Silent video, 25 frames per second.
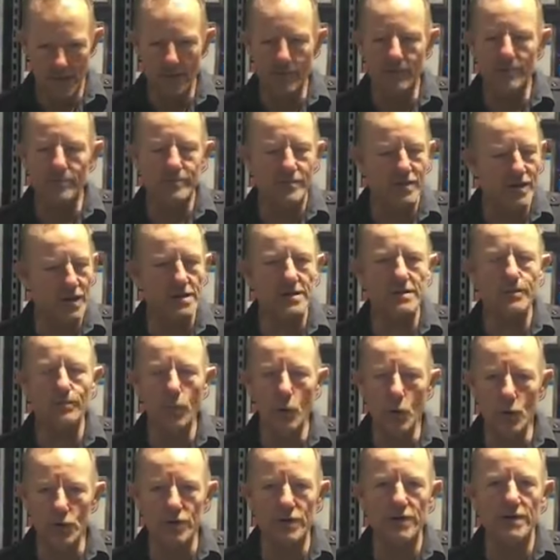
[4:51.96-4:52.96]
Yeah,
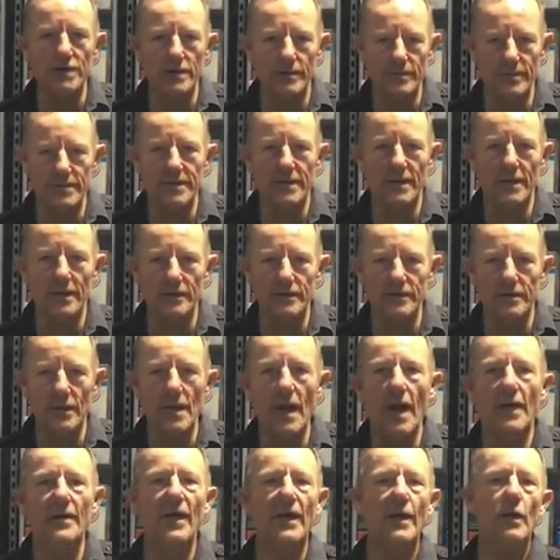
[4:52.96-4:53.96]
just pushing themselves.
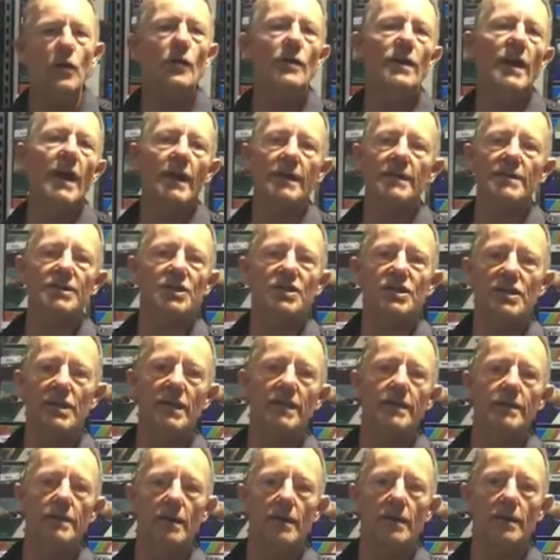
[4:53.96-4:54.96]
And they learn how to
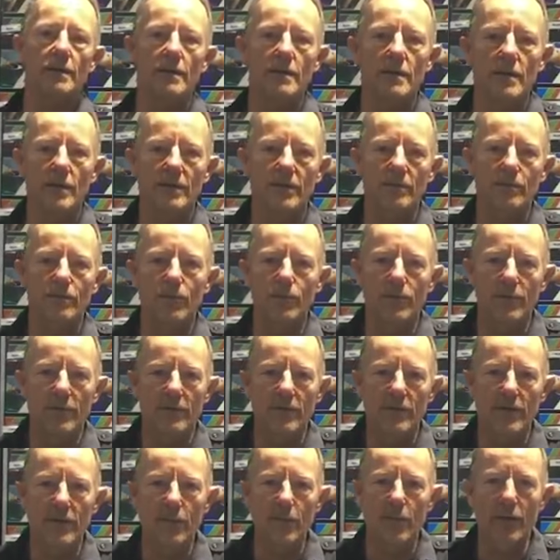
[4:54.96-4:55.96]
cheat
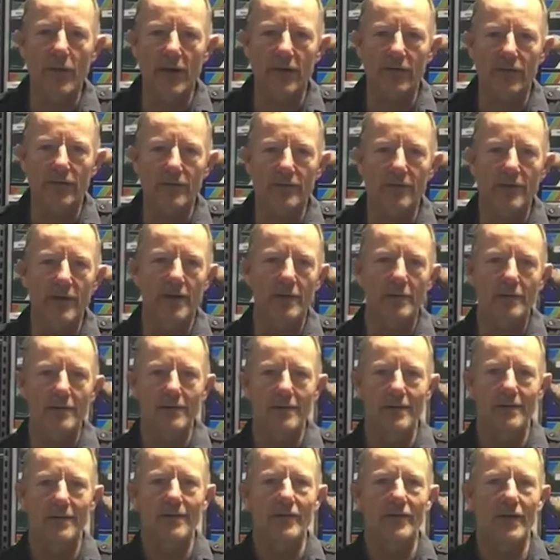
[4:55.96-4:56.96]
the breath, you
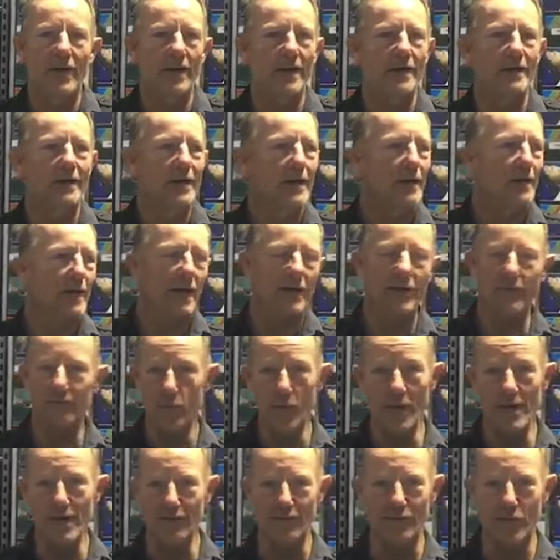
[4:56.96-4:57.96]
know?
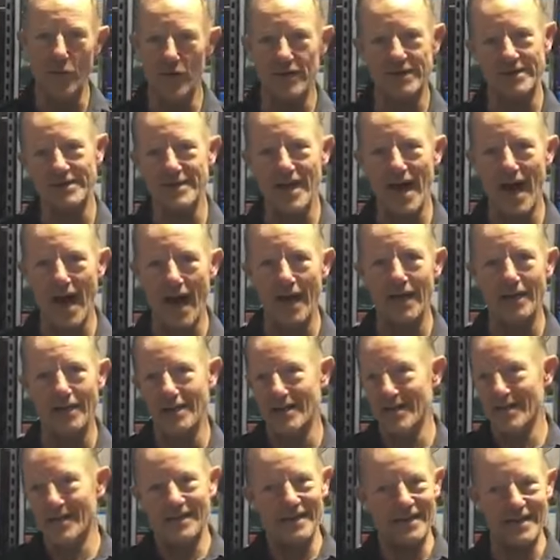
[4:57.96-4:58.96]
When you first start,
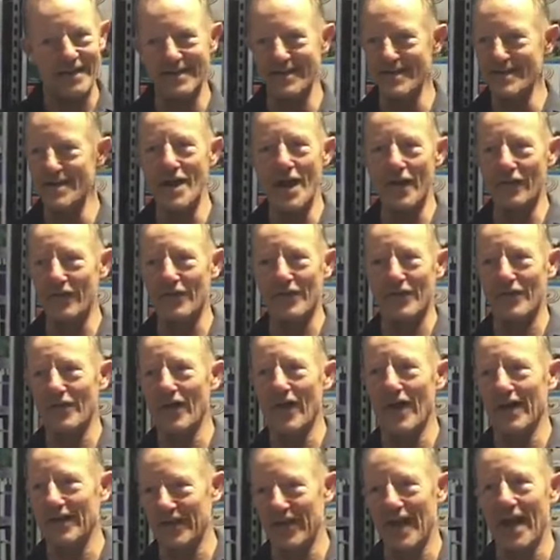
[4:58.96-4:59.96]
there's nothing
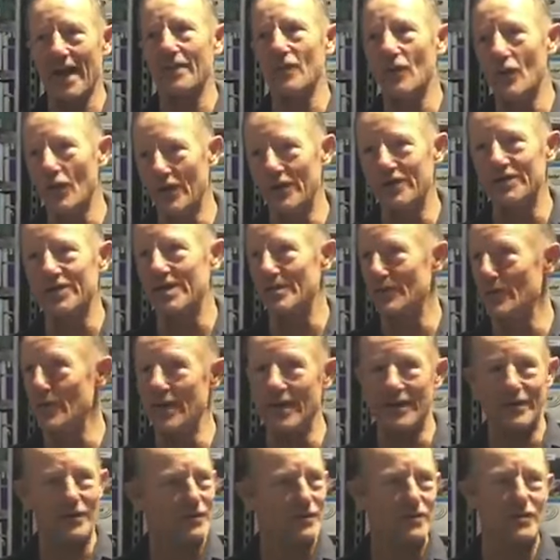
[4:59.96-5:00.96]
like that urge to
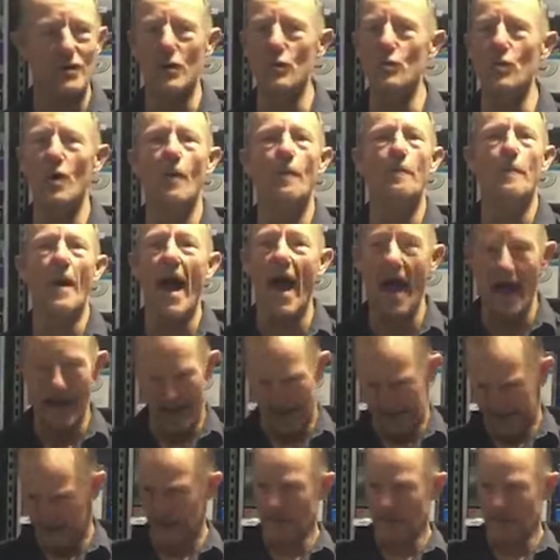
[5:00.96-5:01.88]
breathe. You will panic